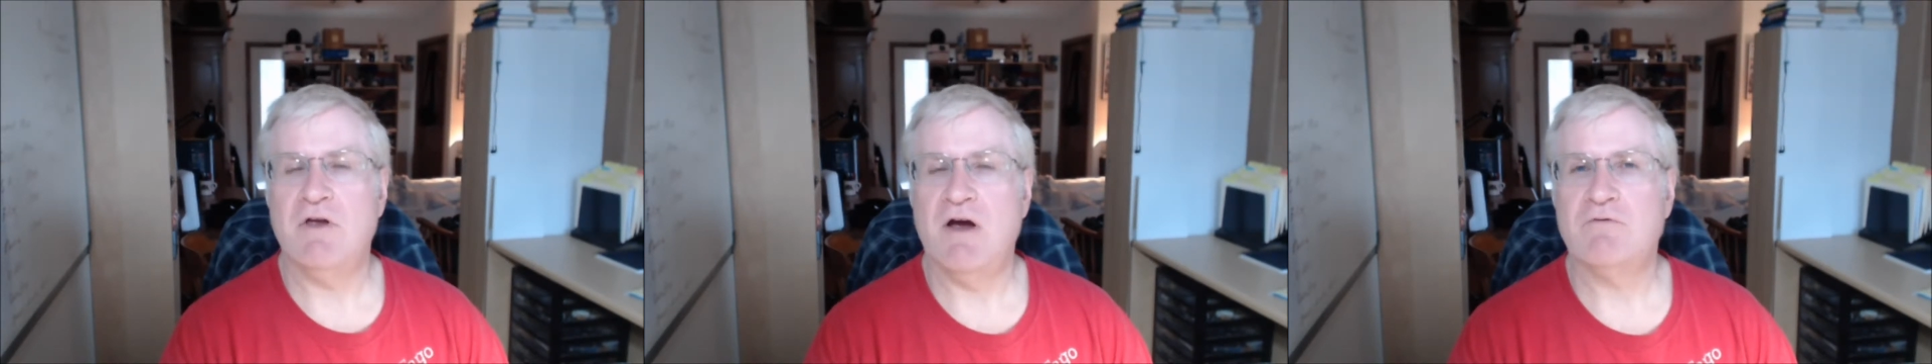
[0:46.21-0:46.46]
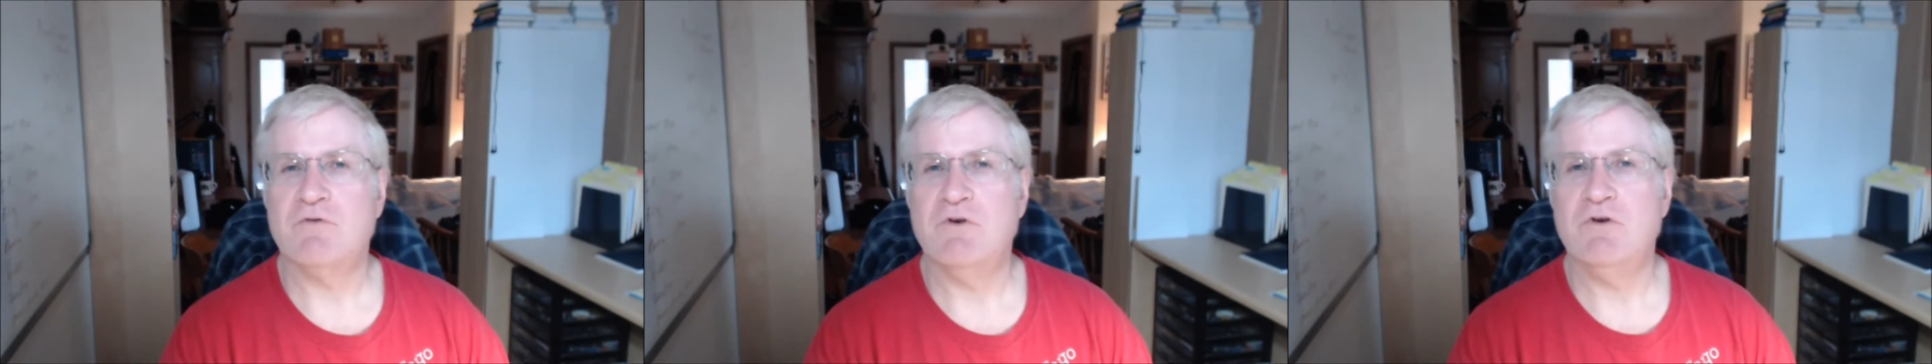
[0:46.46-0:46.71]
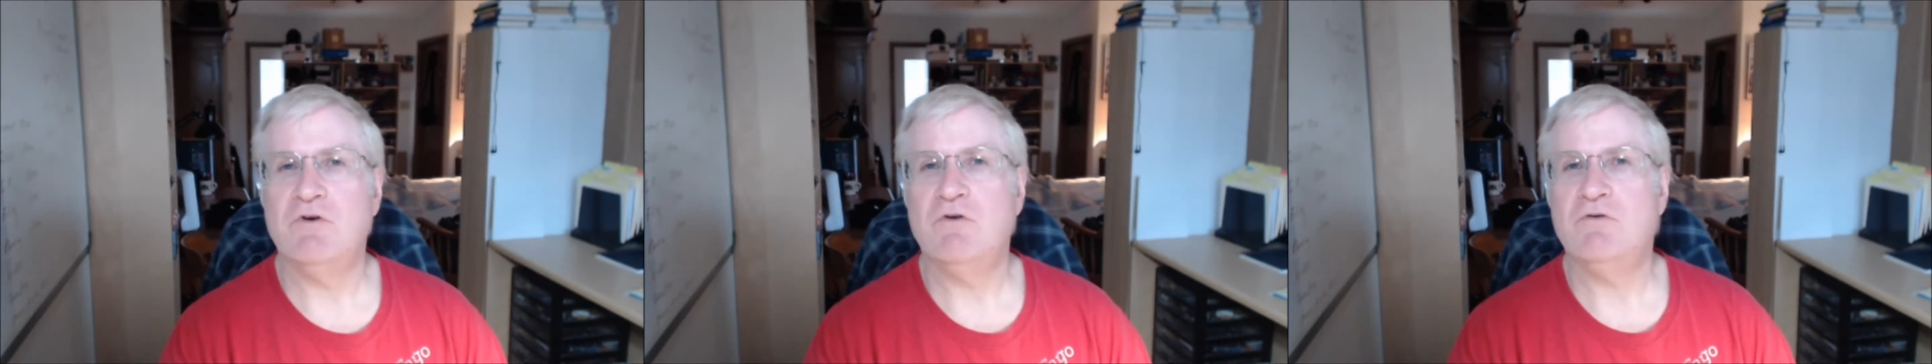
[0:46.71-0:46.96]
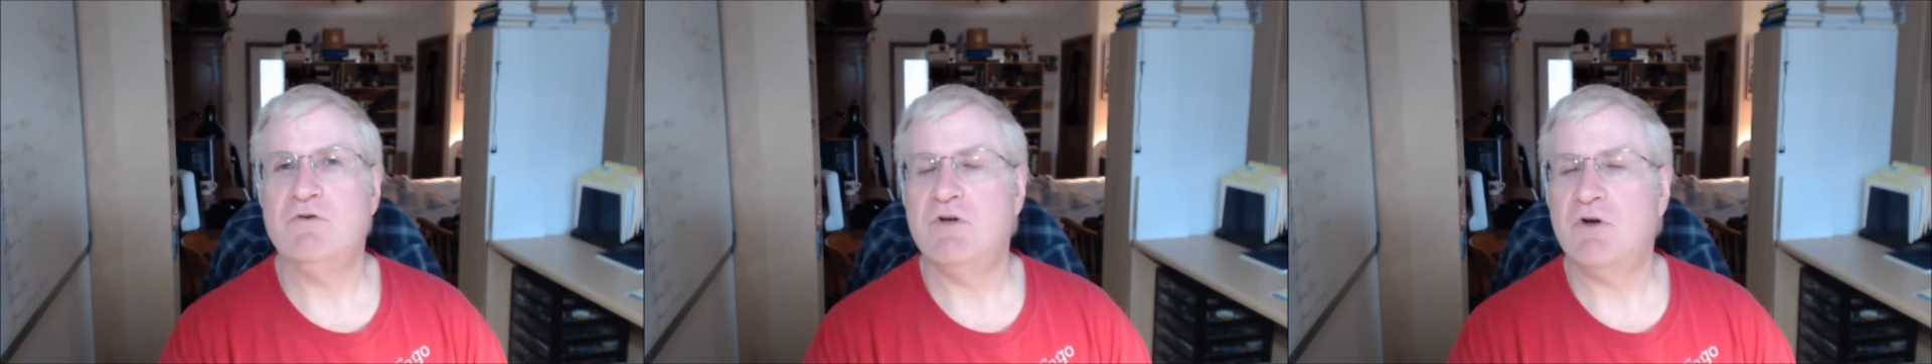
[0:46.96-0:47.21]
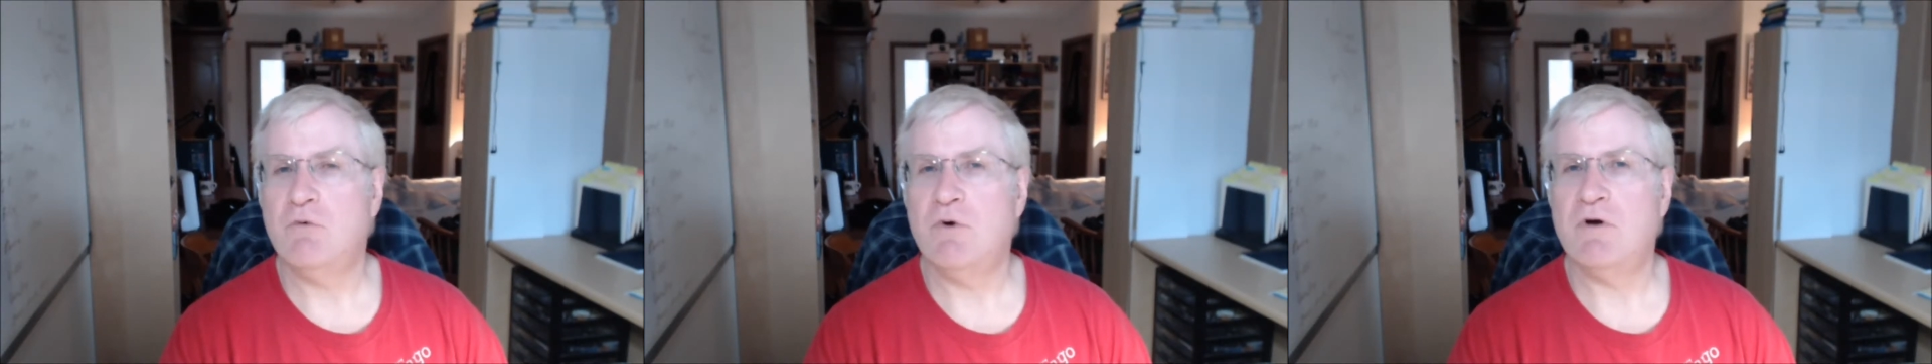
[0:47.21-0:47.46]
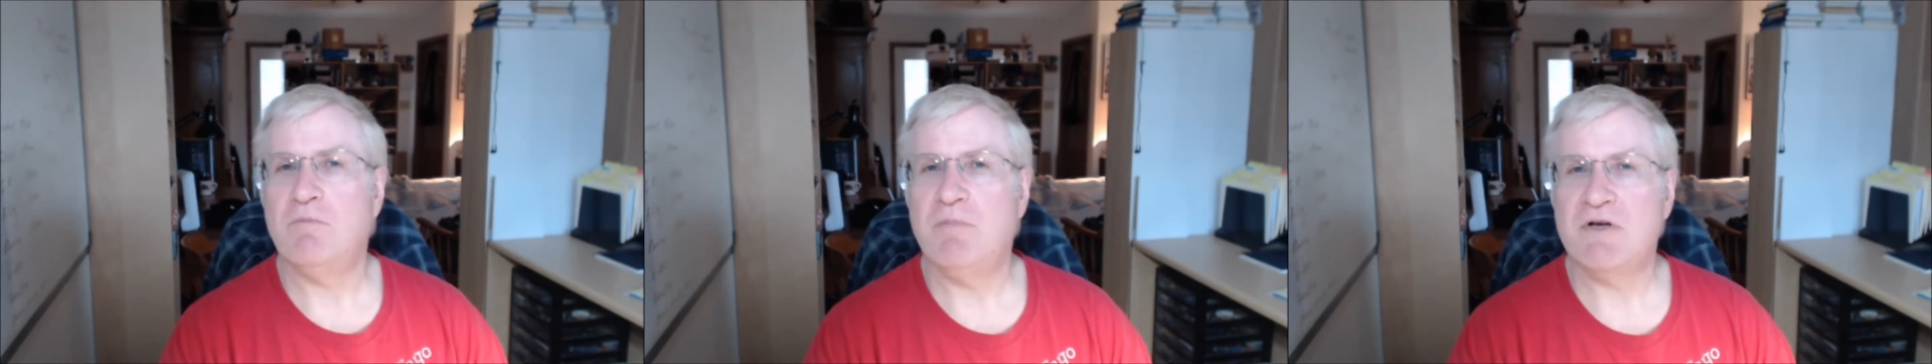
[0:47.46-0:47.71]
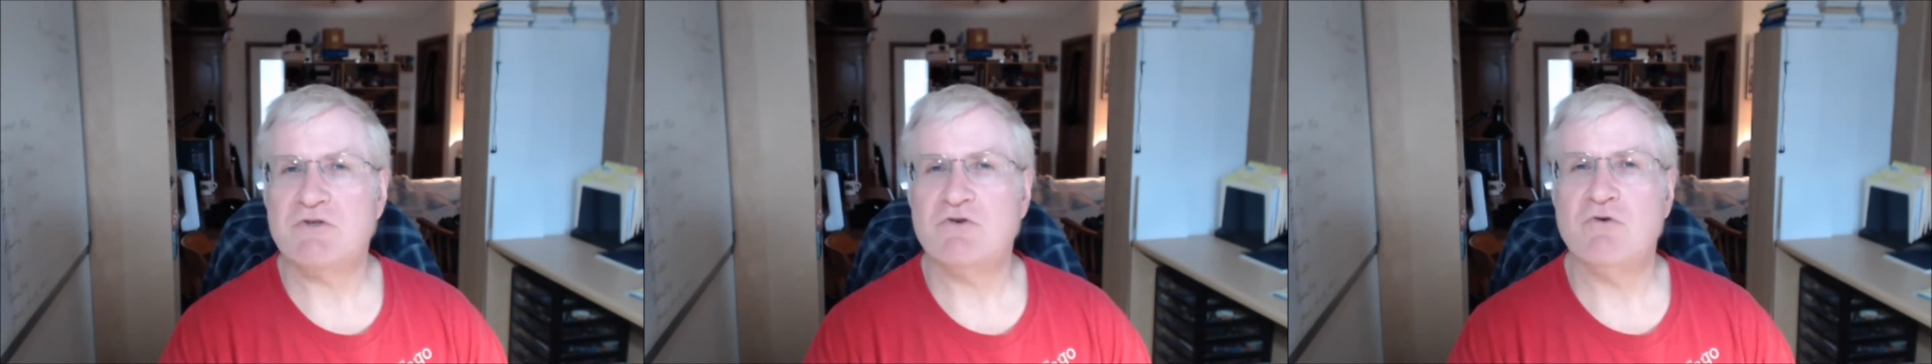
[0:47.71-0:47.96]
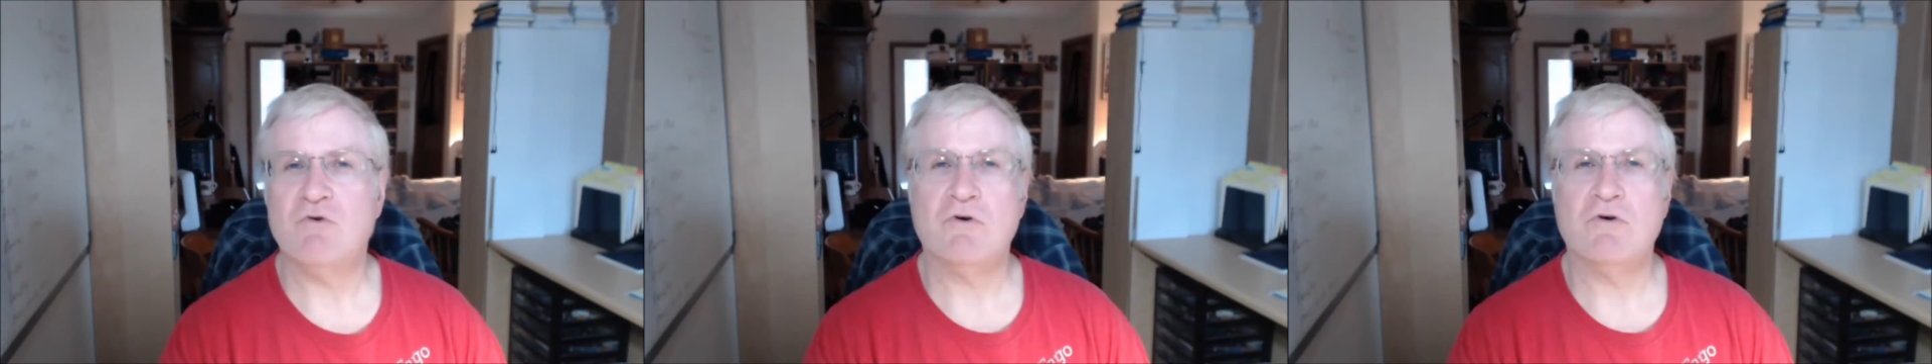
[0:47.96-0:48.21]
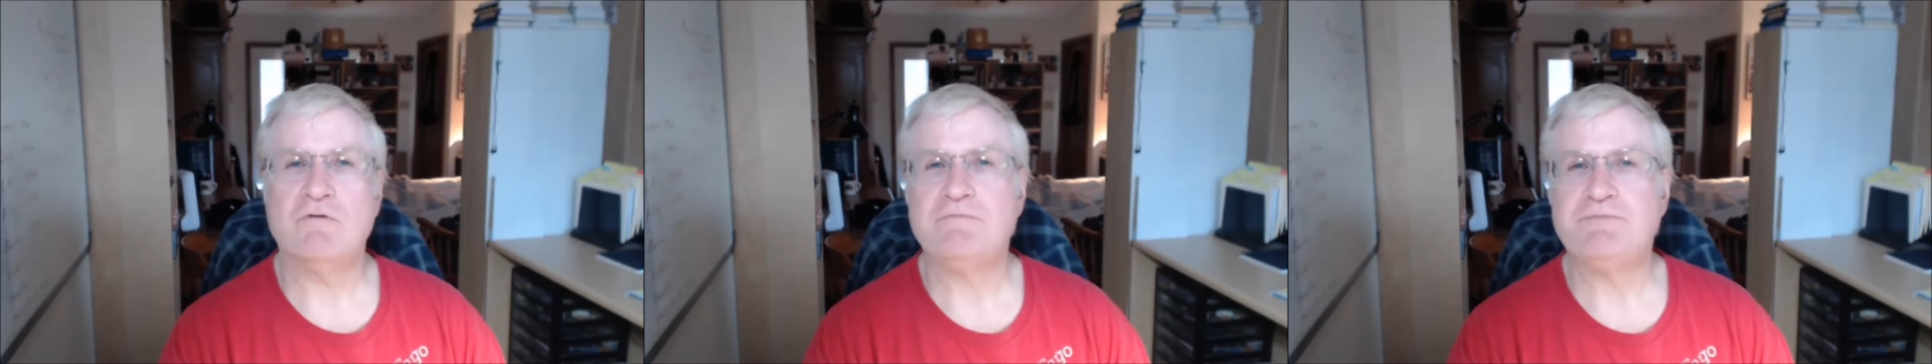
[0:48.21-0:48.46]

afternoon, did a quick bus tour,